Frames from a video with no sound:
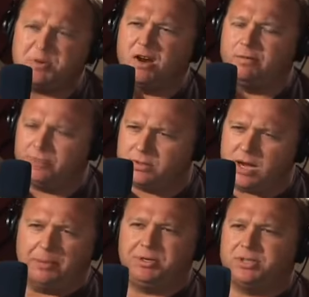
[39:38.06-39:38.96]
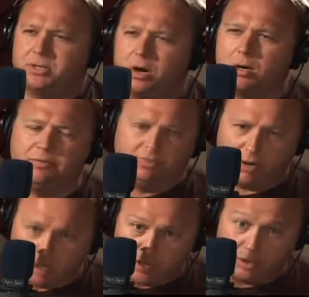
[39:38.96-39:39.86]
meant to be over the top. She's a
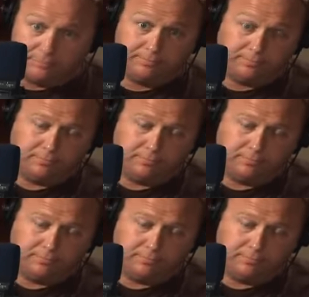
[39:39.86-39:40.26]
carnival barker.